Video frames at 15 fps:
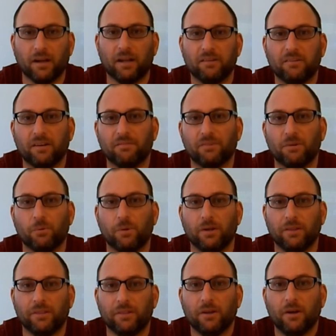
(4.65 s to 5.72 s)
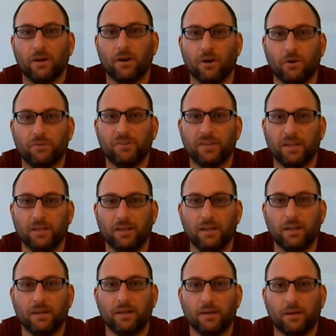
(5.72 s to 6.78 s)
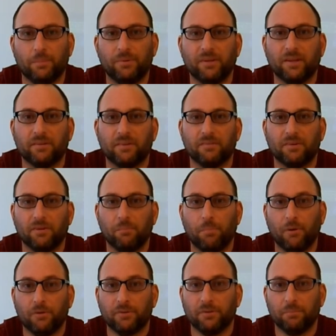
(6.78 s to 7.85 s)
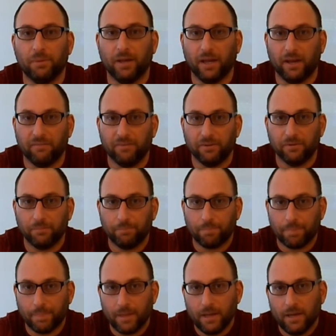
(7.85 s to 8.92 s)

and I suffer with OCD, obsessive compulsive behavior.